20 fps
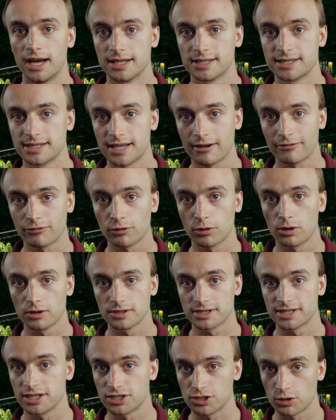several
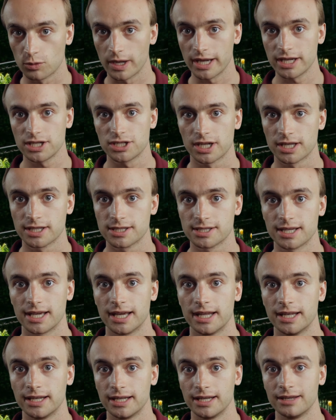situations,
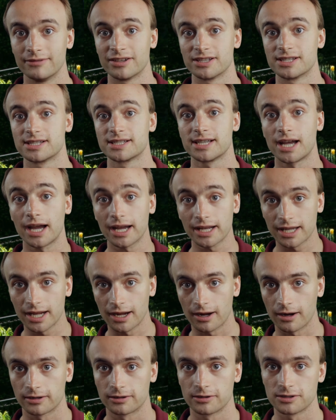and even side
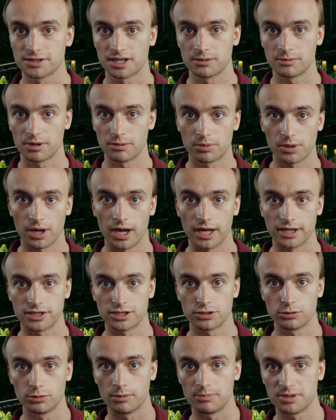characters can be brought
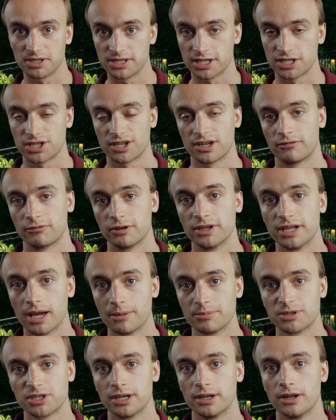to a position of
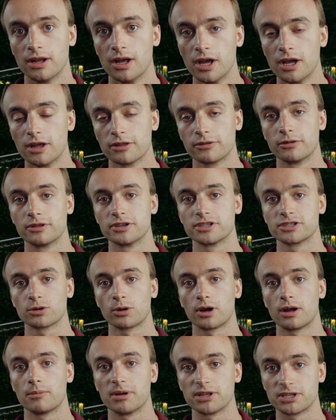redemption through the
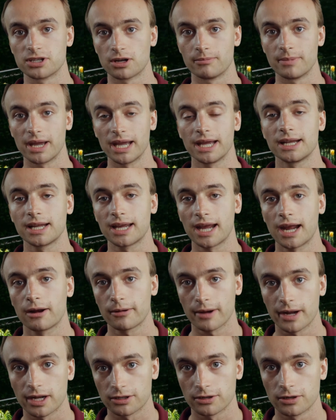story, but your main
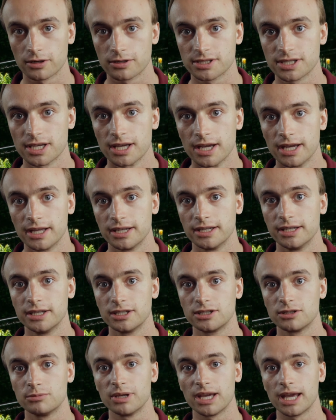characters
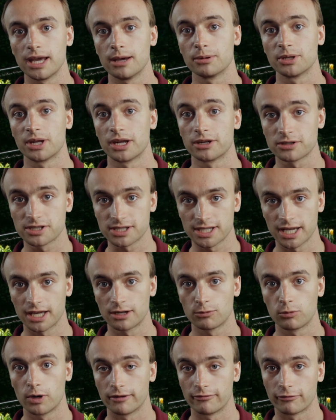need to be able to
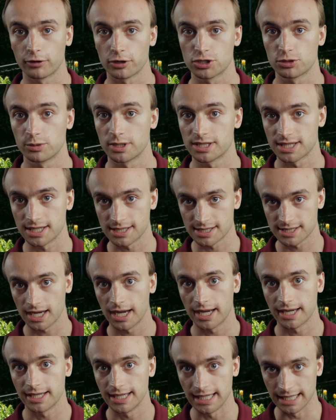understand what virtuous
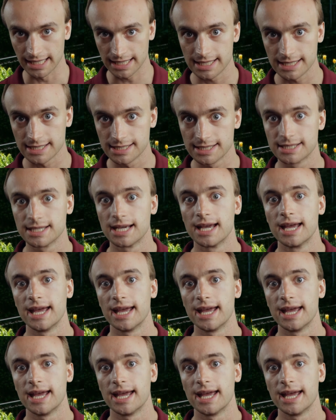society is